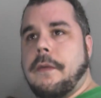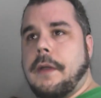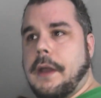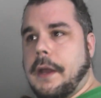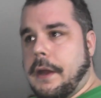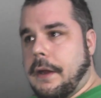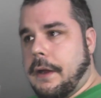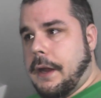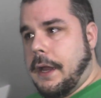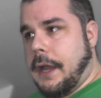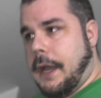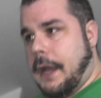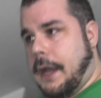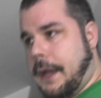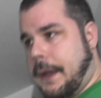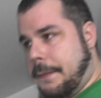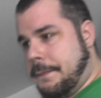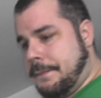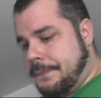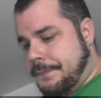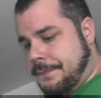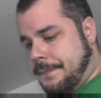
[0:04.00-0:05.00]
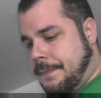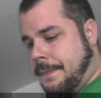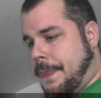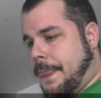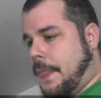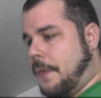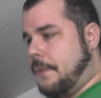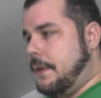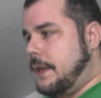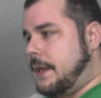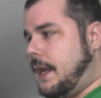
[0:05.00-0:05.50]
where
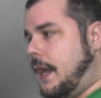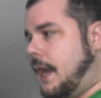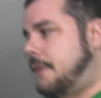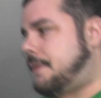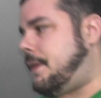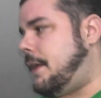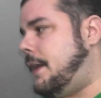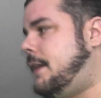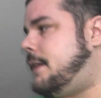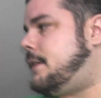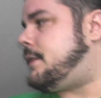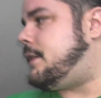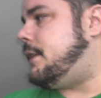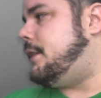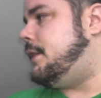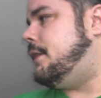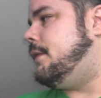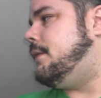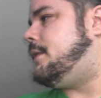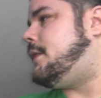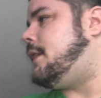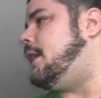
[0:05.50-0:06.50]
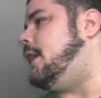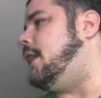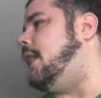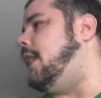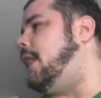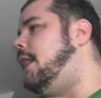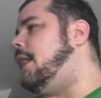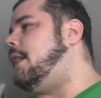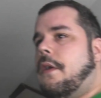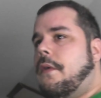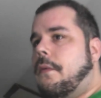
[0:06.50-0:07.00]
we got things to do
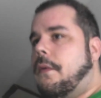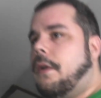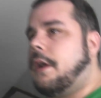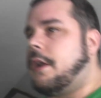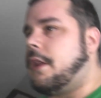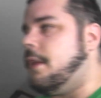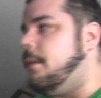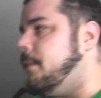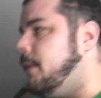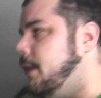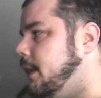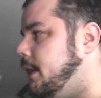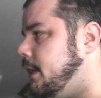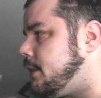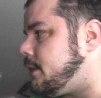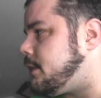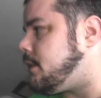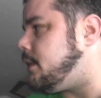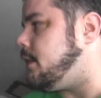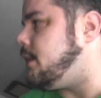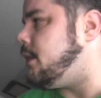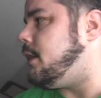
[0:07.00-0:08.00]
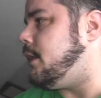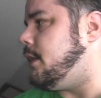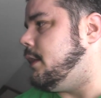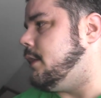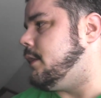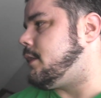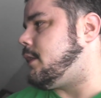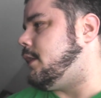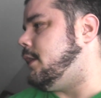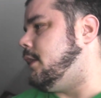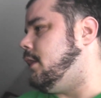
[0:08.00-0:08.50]
today. One of them is
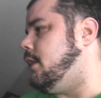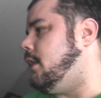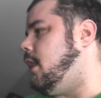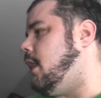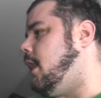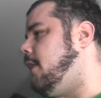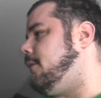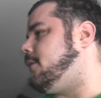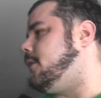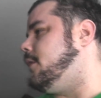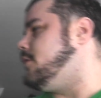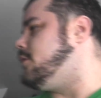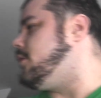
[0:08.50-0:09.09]
clear off the